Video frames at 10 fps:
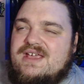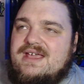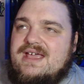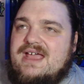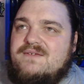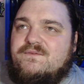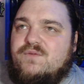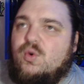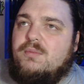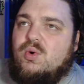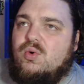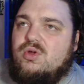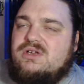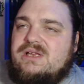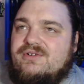had 4 more
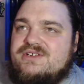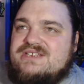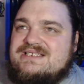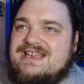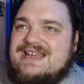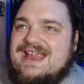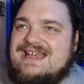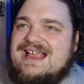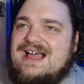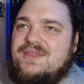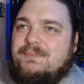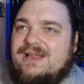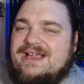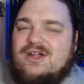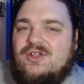clearances than any other
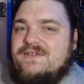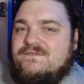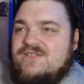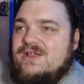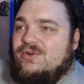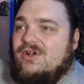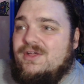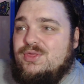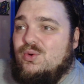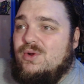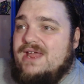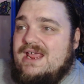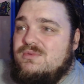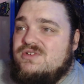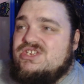player on the field. I thought he
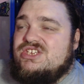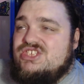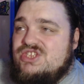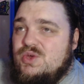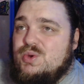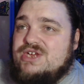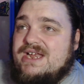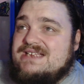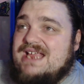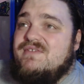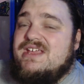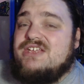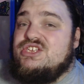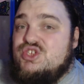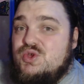was huge, and he's having a
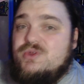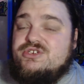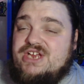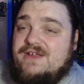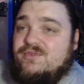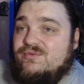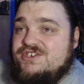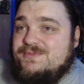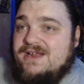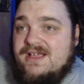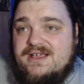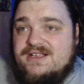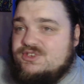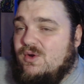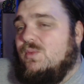huge year for Richmond.
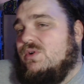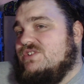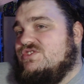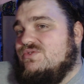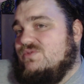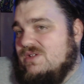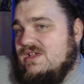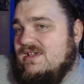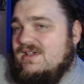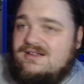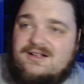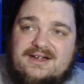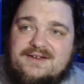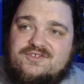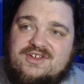So I wanted to
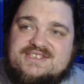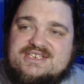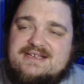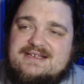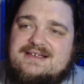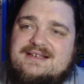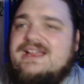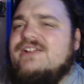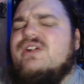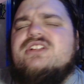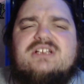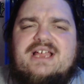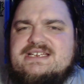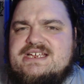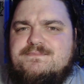kind of just
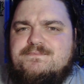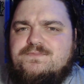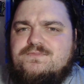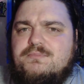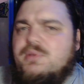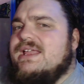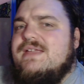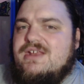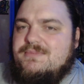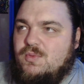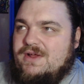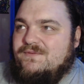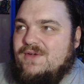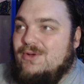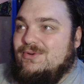congratulate him by giving him the one
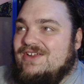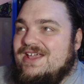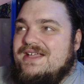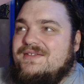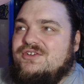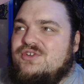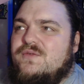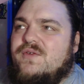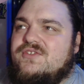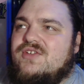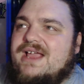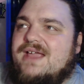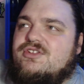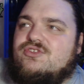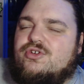vote. The 2 votes I gave
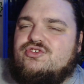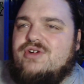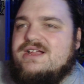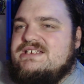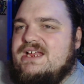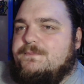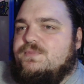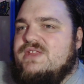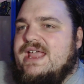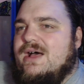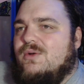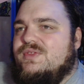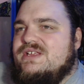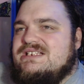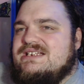to Josh Tracy. Now,
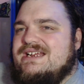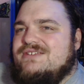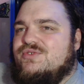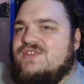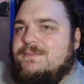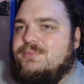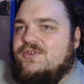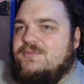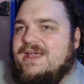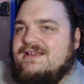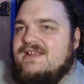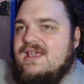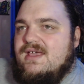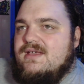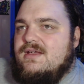this is an interesting prospect.
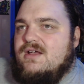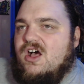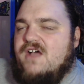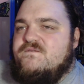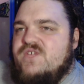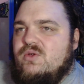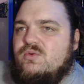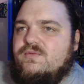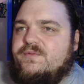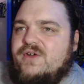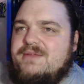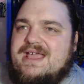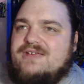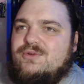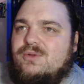I feel
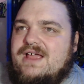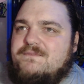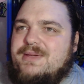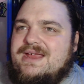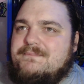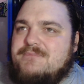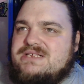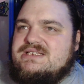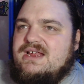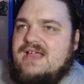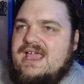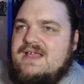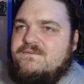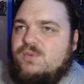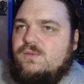Fremantle have been missing a
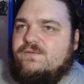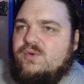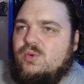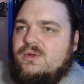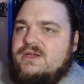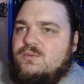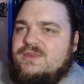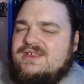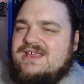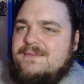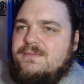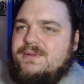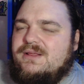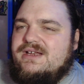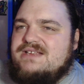full forward with
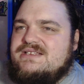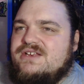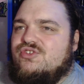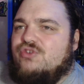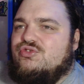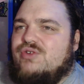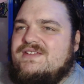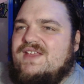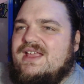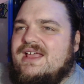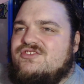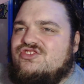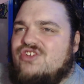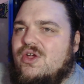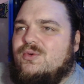capabilities that Josh Tracy has
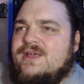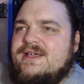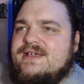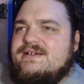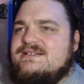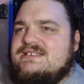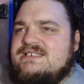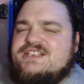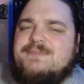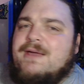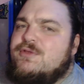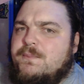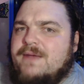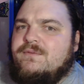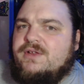shown since Matthew
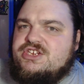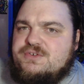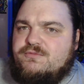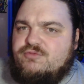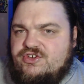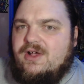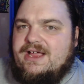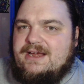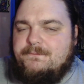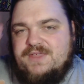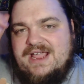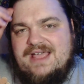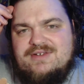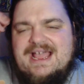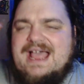Pavlich retired. They
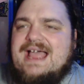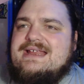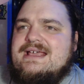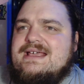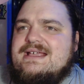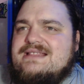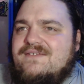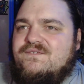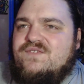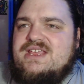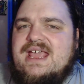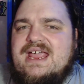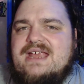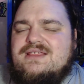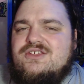haven't had that
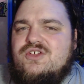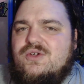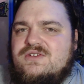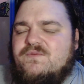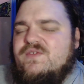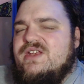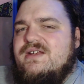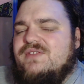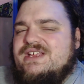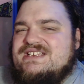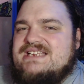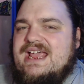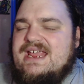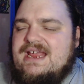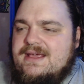figurehead that you could definitively
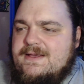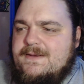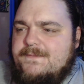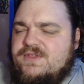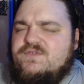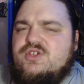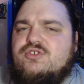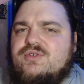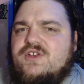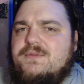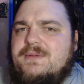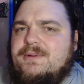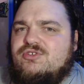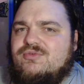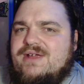say the future is going to be
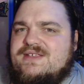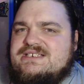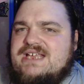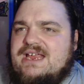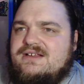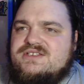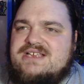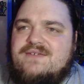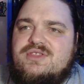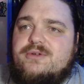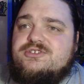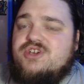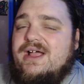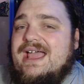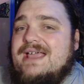built around this kid. Because even though
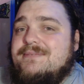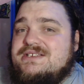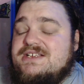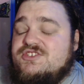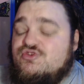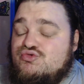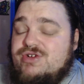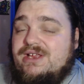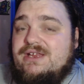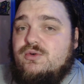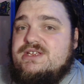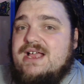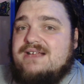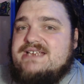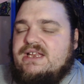Jai Amos is a really good
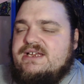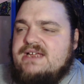young talent,